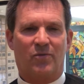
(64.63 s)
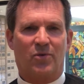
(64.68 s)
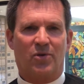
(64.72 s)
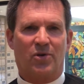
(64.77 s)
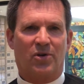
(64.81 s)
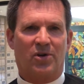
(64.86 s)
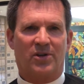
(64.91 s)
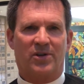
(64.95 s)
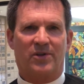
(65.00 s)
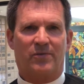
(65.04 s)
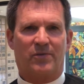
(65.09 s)

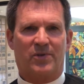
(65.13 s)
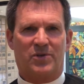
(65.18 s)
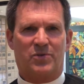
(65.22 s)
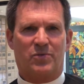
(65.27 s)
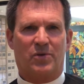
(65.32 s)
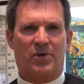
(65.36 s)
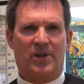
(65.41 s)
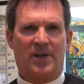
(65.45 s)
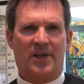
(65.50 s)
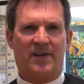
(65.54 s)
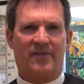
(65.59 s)
world in which
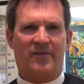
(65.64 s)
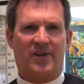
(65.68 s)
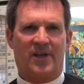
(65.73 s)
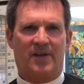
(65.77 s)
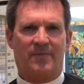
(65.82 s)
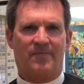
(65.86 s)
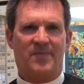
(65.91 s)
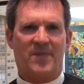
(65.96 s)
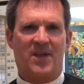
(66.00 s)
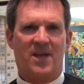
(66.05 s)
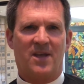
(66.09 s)
we're
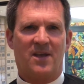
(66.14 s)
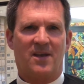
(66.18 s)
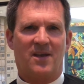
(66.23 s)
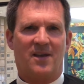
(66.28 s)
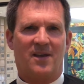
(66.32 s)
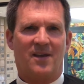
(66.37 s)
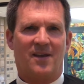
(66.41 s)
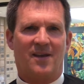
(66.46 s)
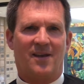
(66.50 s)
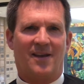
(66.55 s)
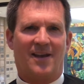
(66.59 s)
living.
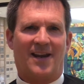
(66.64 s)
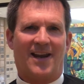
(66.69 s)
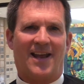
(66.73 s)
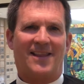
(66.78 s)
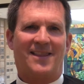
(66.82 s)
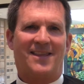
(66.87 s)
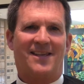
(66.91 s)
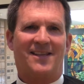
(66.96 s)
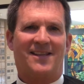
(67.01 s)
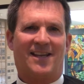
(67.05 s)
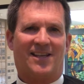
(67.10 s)
And I
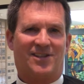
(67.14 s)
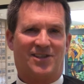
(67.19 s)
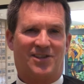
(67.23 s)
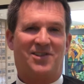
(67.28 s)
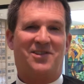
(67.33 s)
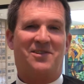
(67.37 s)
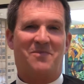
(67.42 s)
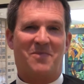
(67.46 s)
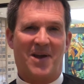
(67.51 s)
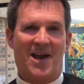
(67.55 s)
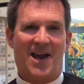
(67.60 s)
think that's
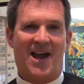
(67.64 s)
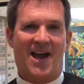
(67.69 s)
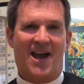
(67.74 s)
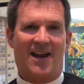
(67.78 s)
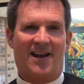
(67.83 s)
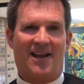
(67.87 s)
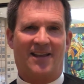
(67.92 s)
too bad.